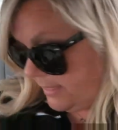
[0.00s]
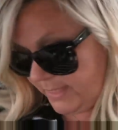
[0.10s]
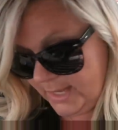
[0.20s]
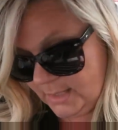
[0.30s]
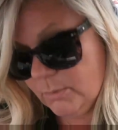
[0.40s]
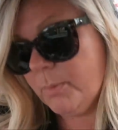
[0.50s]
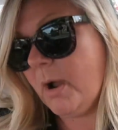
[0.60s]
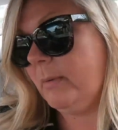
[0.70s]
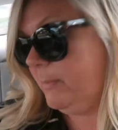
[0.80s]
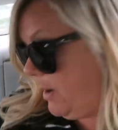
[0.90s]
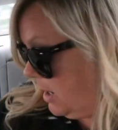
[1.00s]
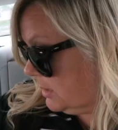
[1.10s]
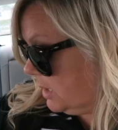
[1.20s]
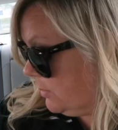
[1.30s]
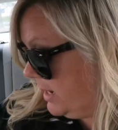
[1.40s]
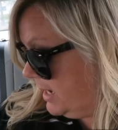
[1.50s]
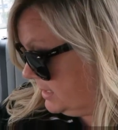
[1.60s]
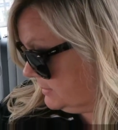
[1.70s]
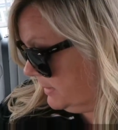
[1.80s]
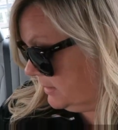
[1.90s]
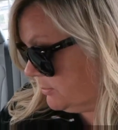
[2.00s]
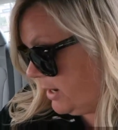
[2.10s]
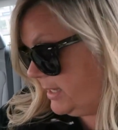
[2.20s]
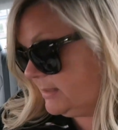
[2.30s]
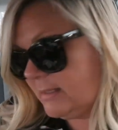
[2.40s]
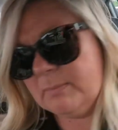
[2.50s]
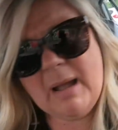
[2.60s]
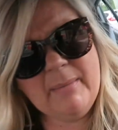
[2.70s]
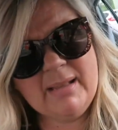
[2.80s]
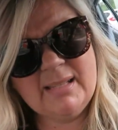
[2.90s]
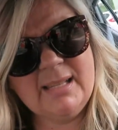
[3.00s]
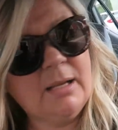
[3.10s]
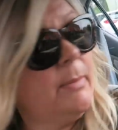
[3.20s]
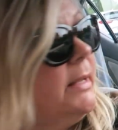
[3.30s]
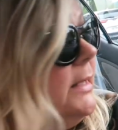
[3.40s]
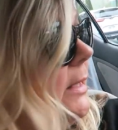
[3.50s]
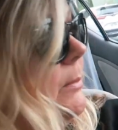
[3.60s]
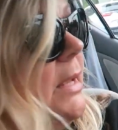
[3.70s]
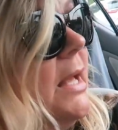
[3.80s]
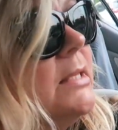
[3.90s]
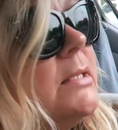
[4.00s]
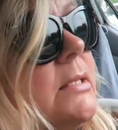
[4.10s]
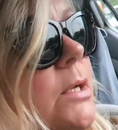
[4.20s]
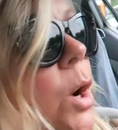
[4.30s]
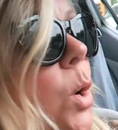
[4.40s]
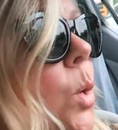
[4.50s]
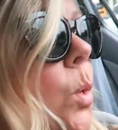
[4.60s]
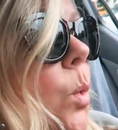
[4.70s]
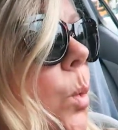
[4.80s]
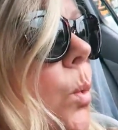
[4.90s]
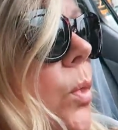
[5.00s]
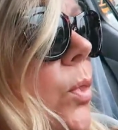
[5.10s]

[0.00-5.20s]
then we'll probably part our ways, but Brian's mom hasn't said goodbye to him yet, so